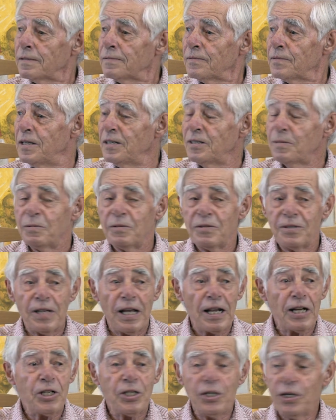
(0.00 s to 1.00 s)
This
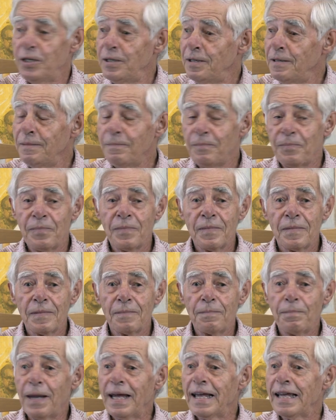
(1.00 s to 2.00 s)
section
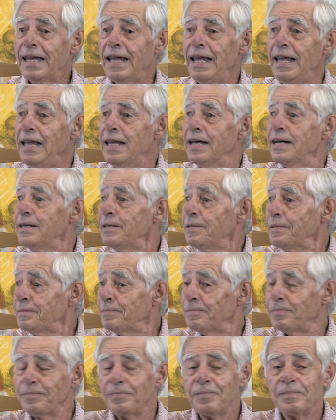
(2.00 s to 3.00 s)
back here
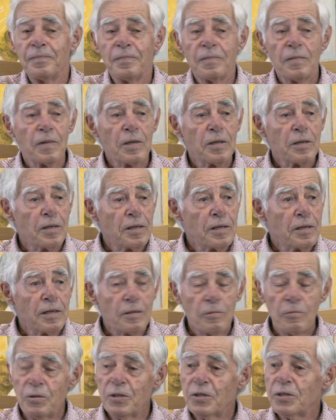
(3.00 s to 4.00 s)

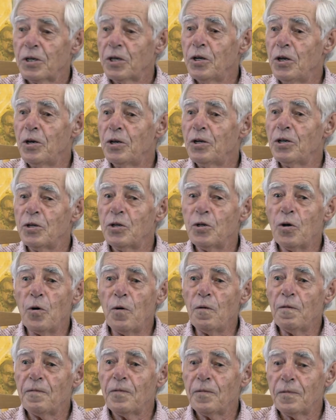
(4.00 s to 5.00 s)
was curtained
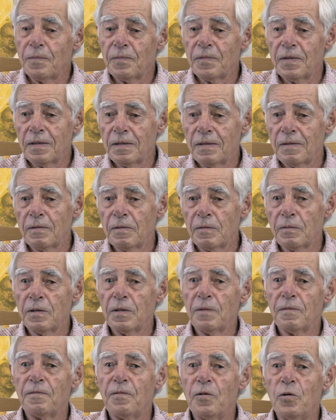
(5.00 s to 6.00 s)
off
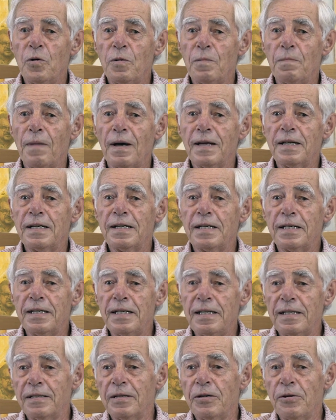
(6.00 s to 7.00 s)
for
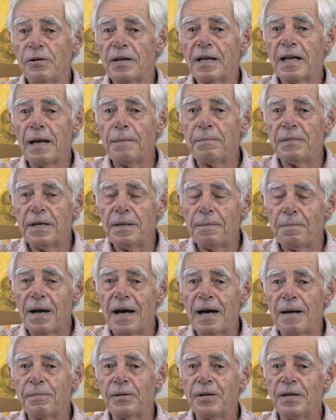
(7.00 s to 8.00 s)
Mandali, who accompanied
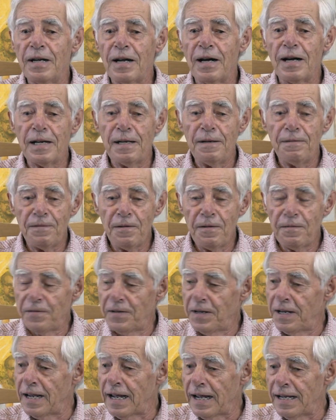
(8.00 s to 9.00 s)
Baba in
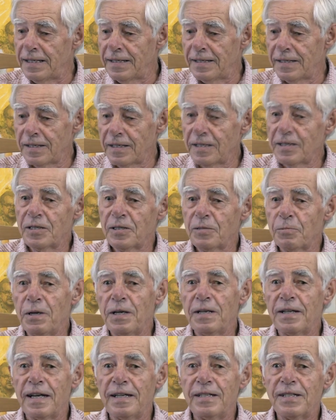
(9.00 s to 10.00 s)
1958, this is
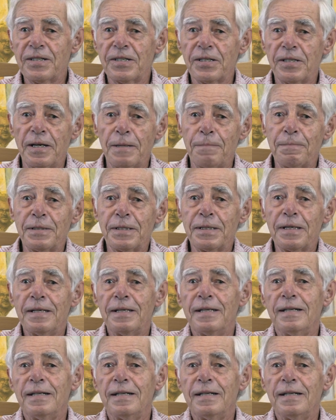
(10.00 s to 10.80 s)
where they slept.